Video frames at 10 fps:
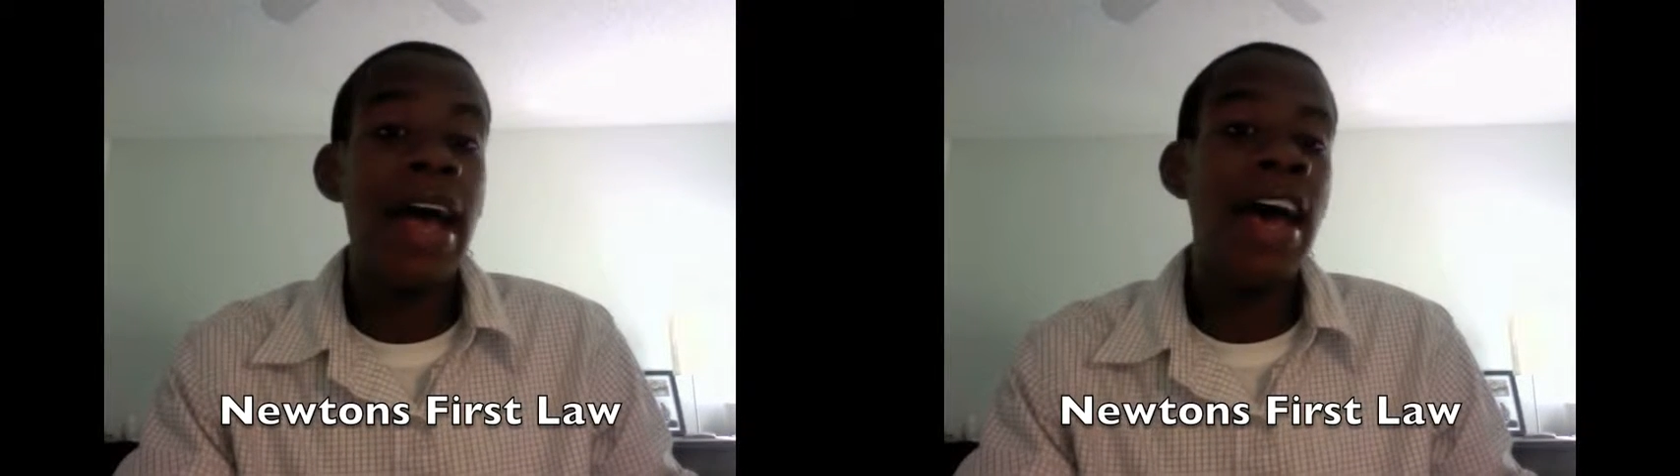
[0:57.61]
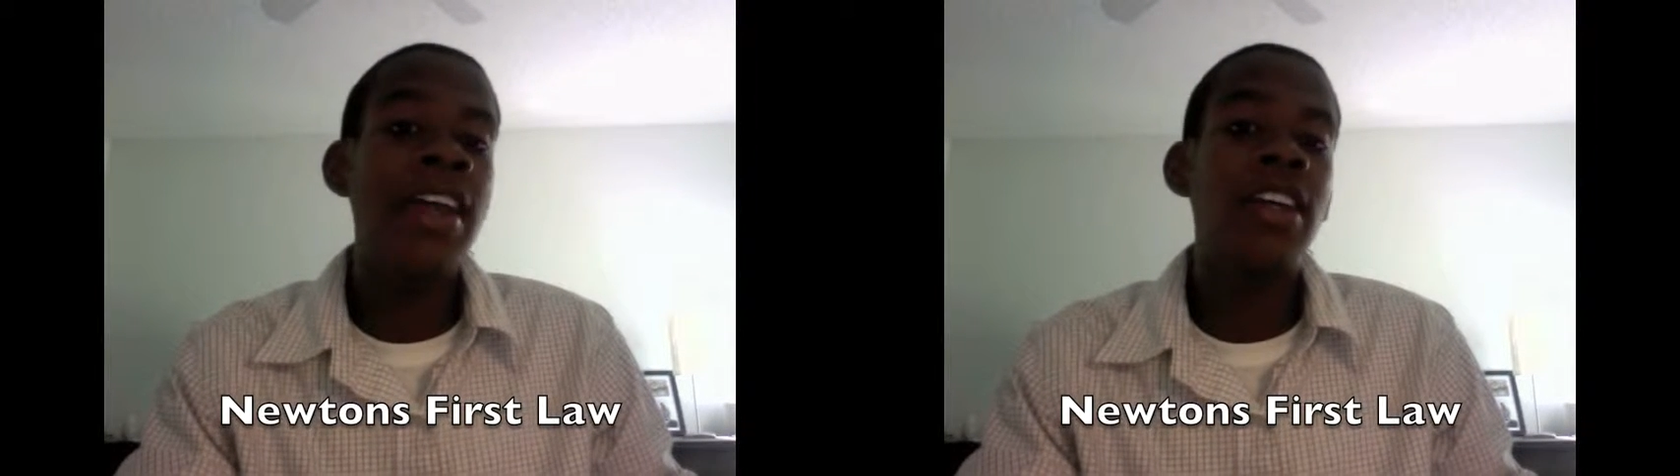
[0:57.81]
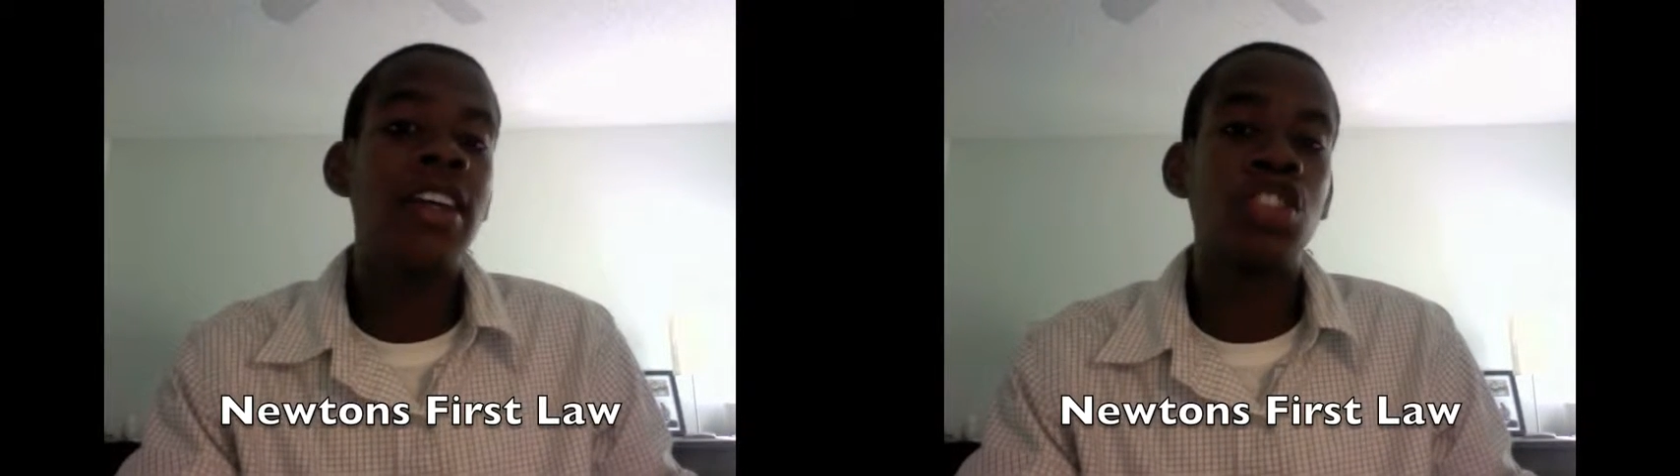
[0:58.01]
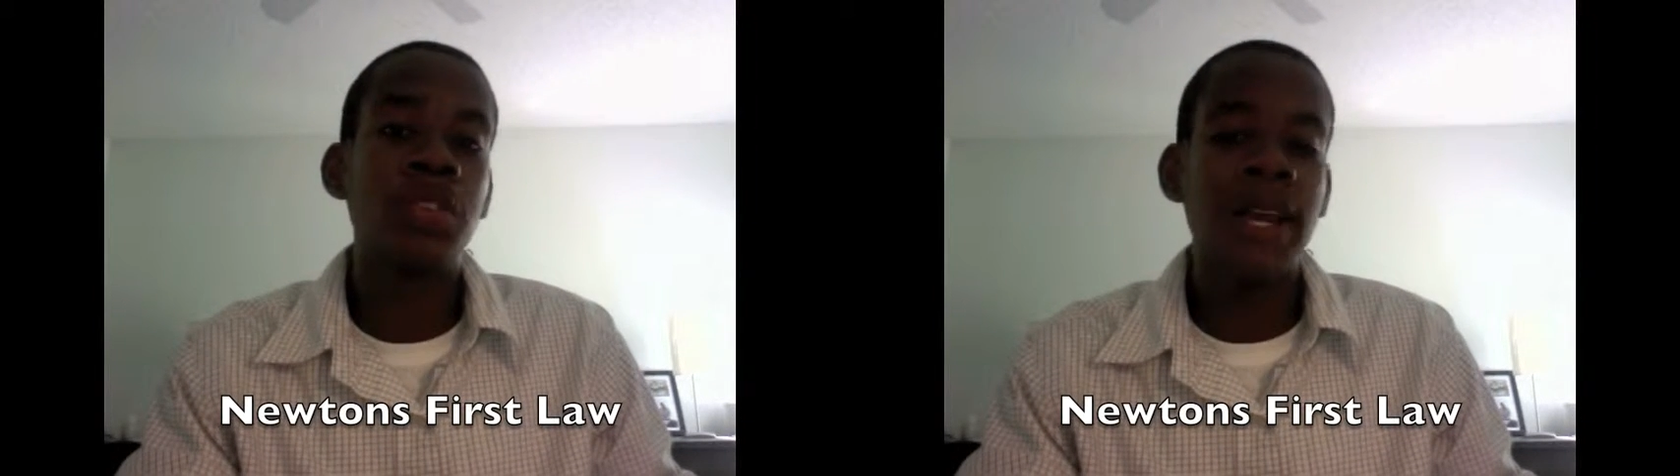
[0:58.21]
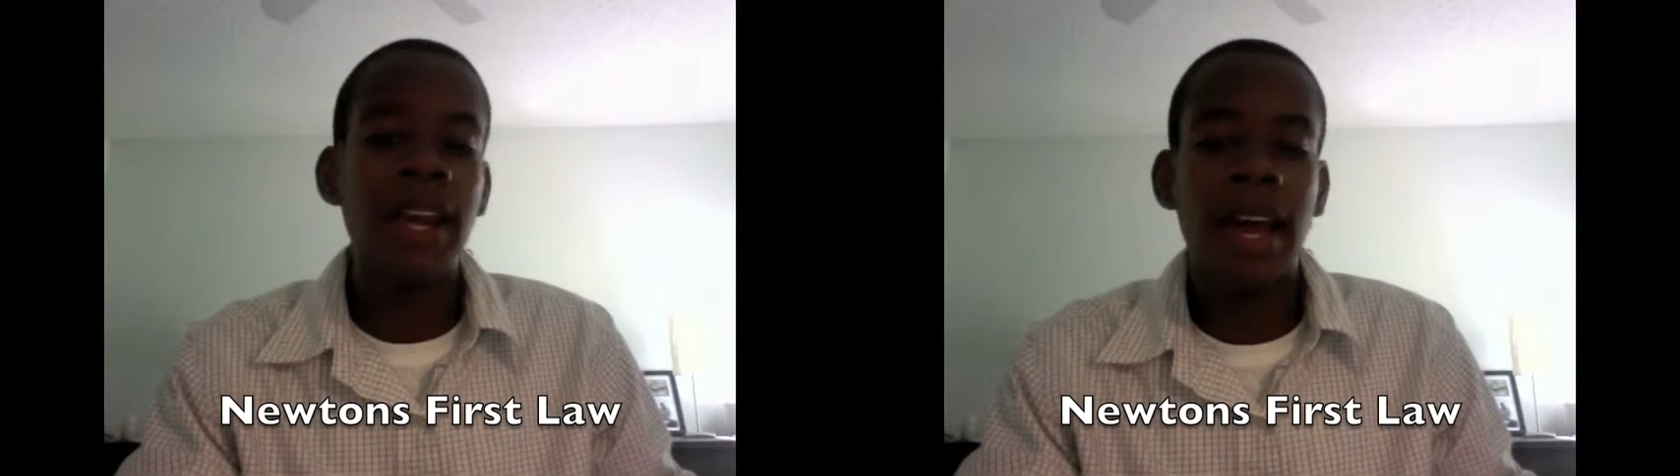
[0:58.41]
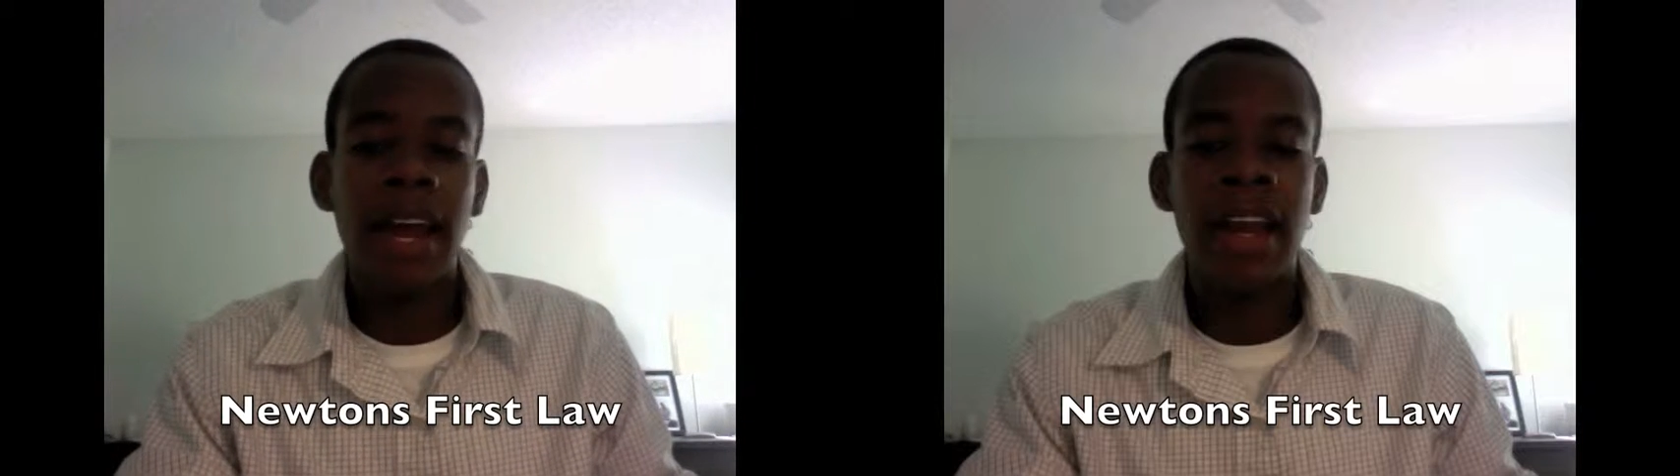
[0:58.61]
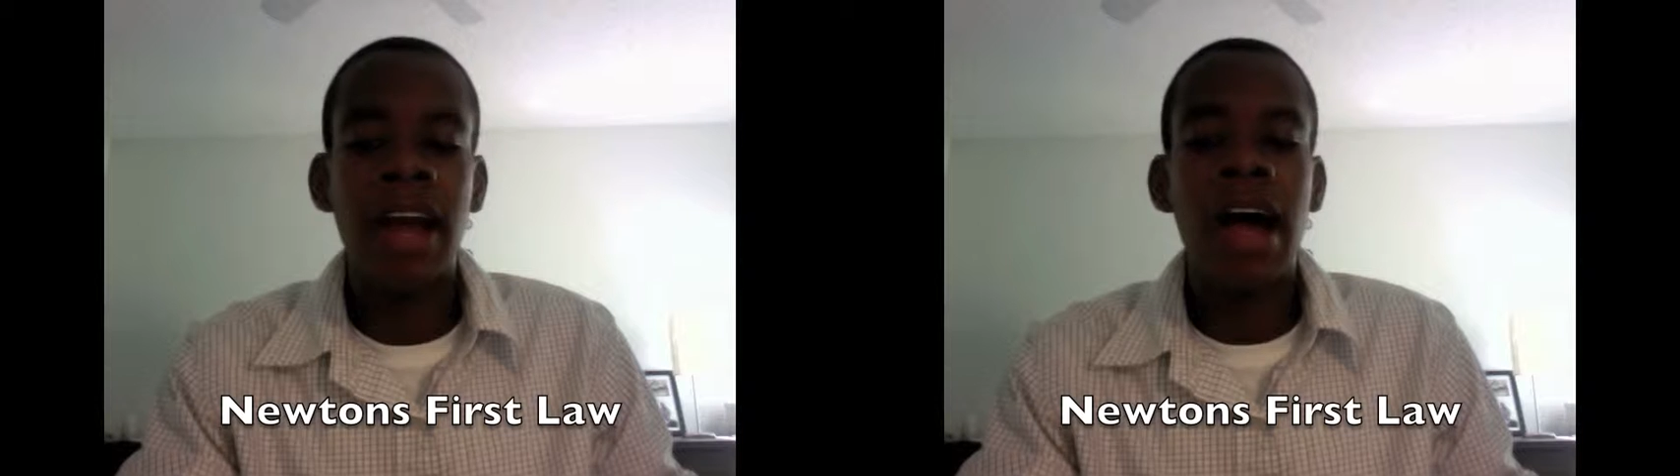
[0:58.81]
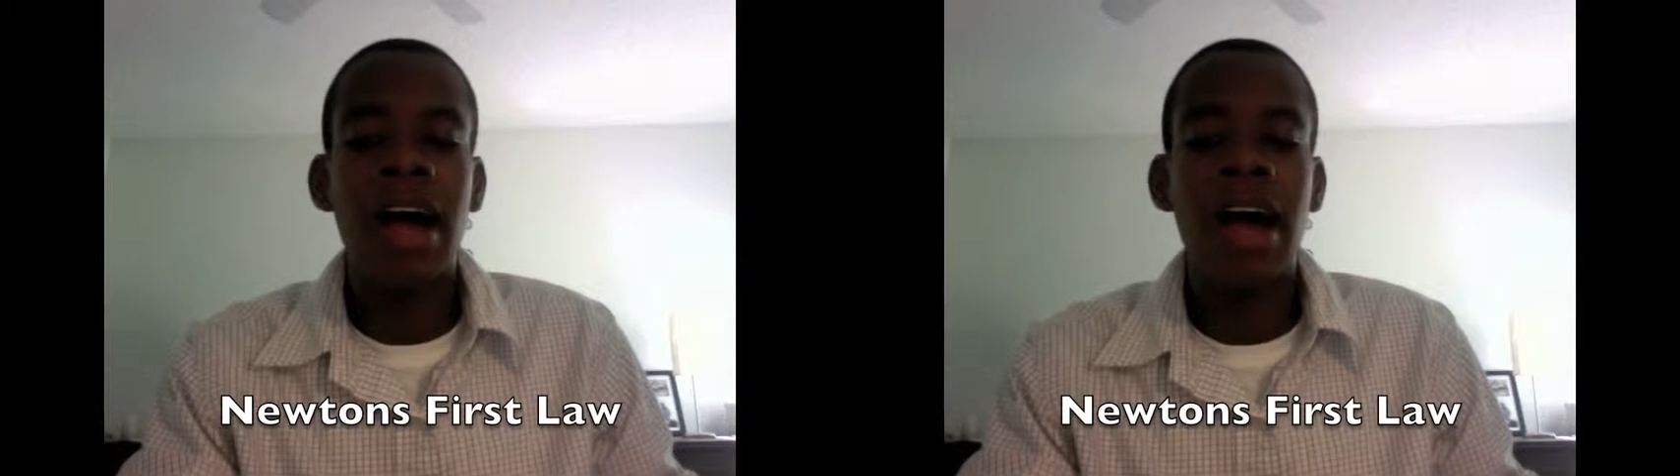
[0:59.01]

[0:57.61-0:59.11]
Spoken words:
and in a straight line